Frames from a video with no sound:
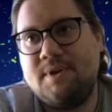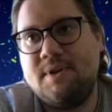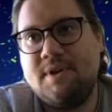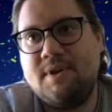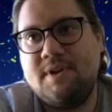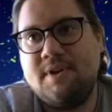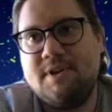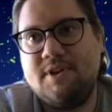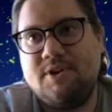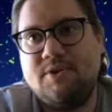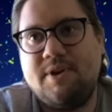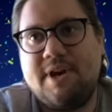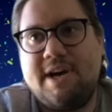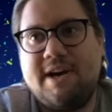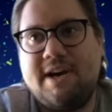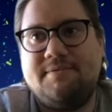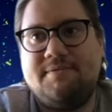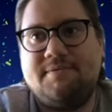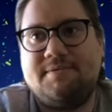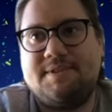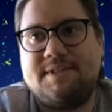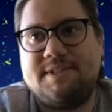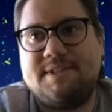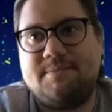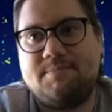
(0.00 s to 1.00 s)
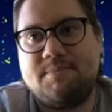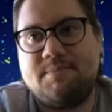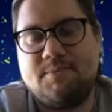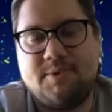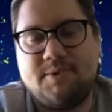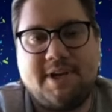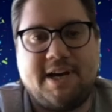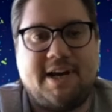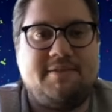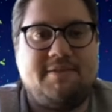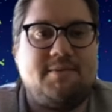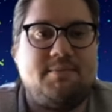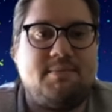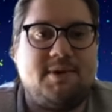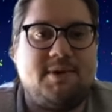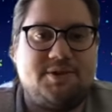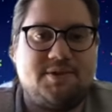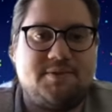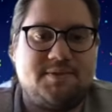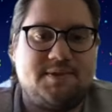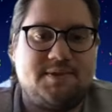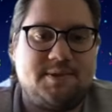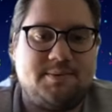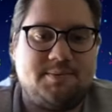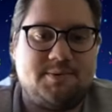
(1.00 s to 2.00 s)
we have a bunch
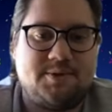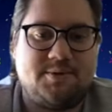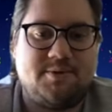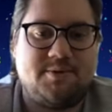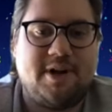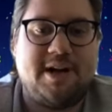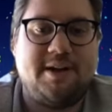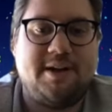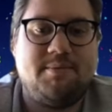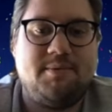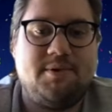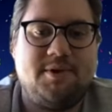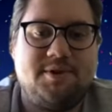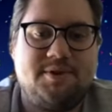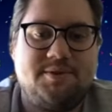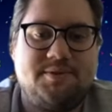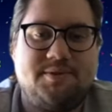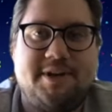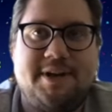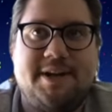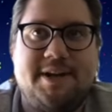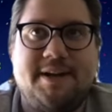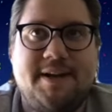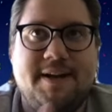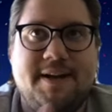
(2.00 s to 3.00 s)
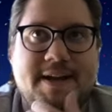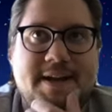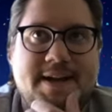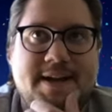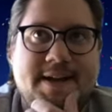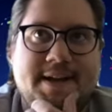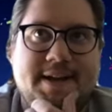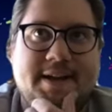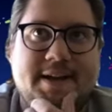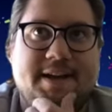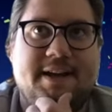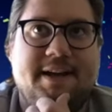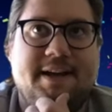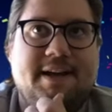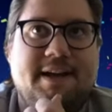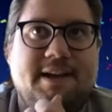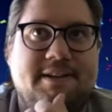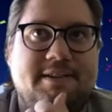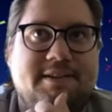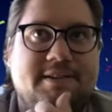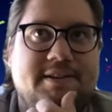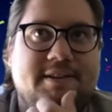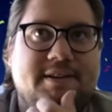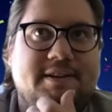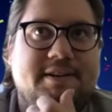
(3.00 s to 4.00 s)
of subscribers, right?
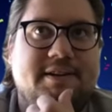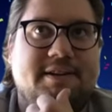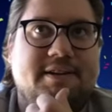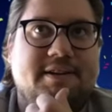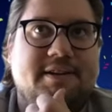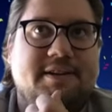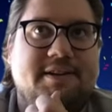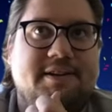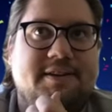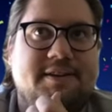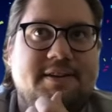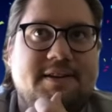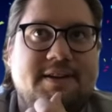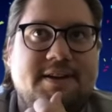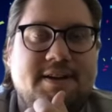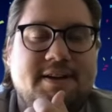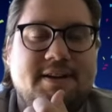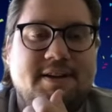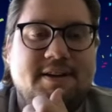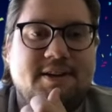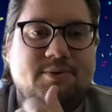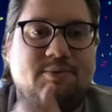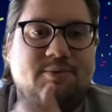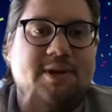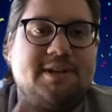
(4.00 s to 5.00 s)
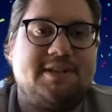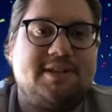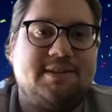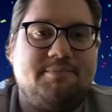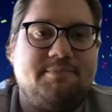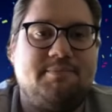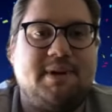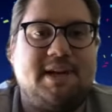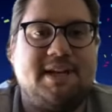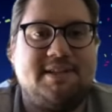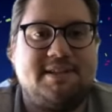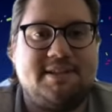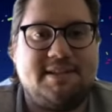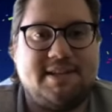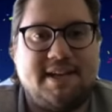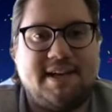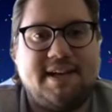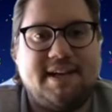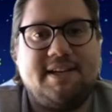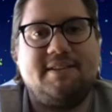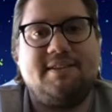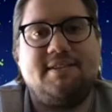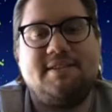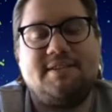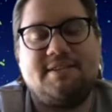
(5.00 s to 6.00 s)
And you want to
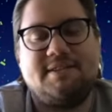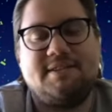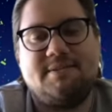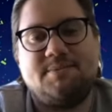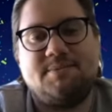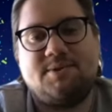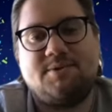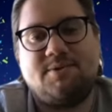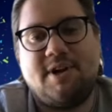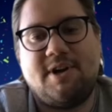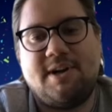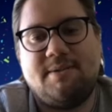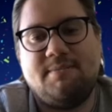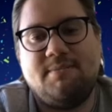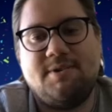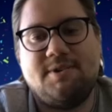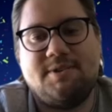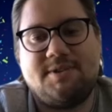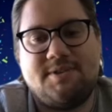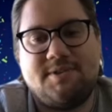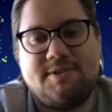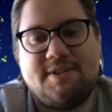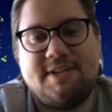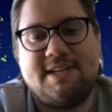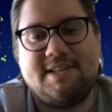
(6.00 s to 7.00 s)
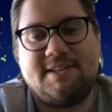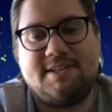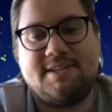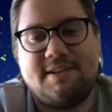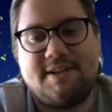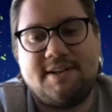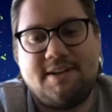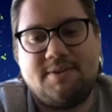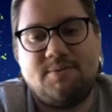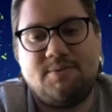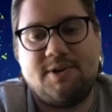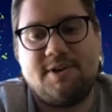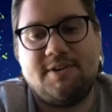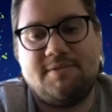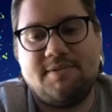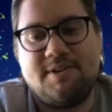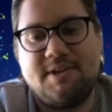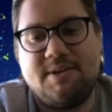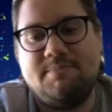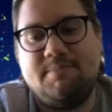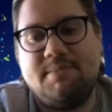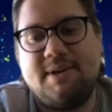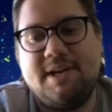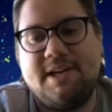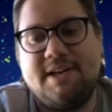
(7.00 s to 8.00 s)
maintain the subscribers. So that's like one of the
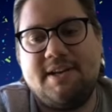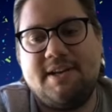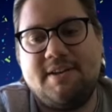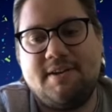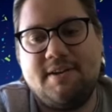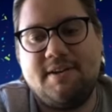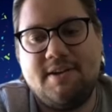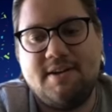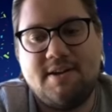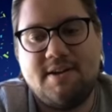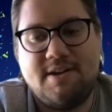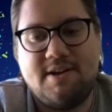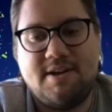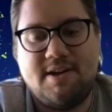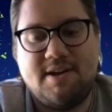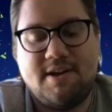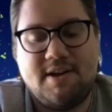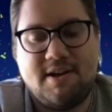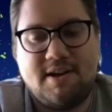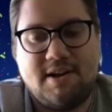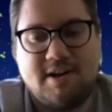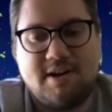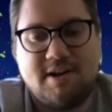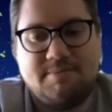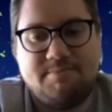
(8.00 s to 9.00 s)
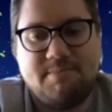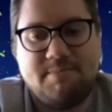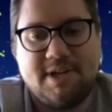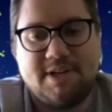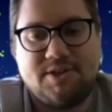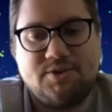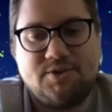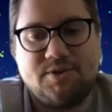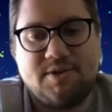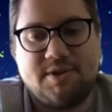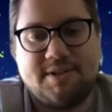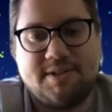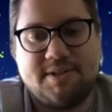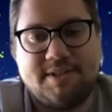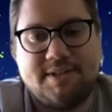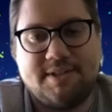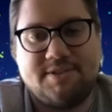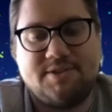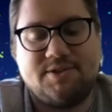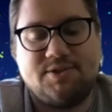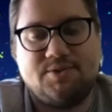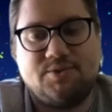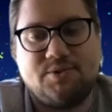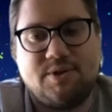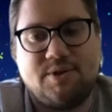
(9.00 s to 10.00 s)
main metrics in
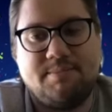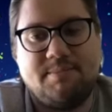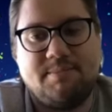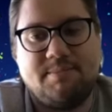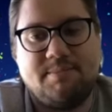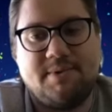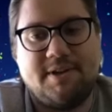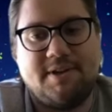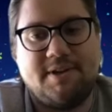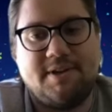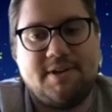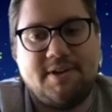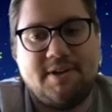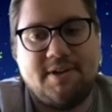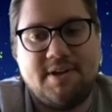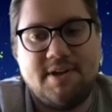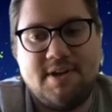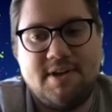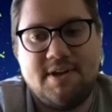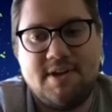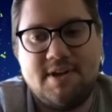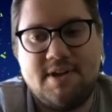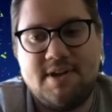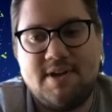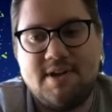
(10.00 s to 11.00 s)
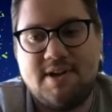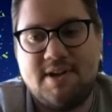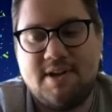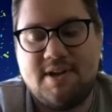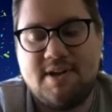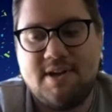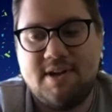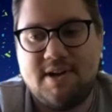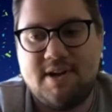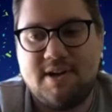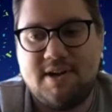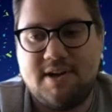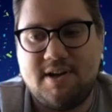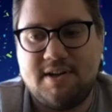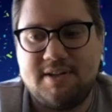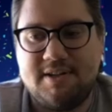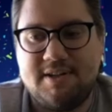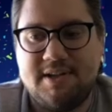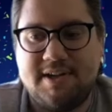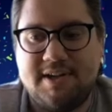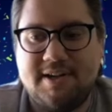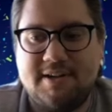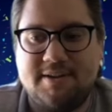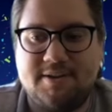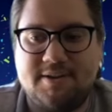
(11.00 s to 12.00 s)
streaming
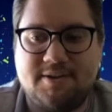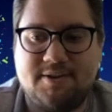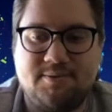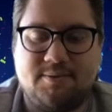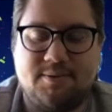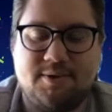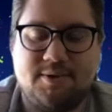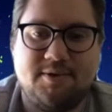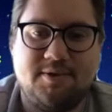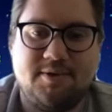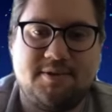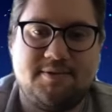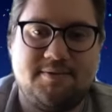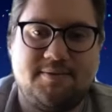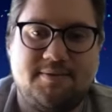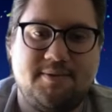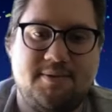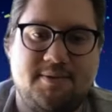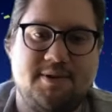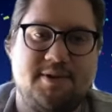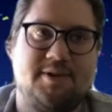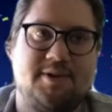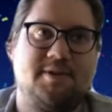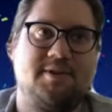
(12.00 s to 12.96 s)
that you would look for.